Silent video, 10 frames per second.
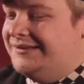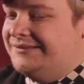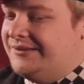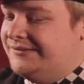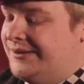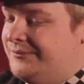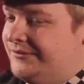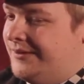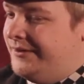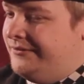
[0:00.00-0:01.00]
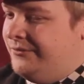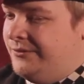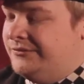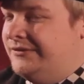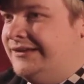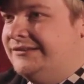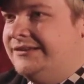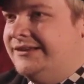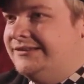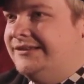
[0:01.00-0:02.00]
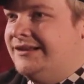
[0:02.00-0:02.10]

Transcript: Somebody wrote on the internet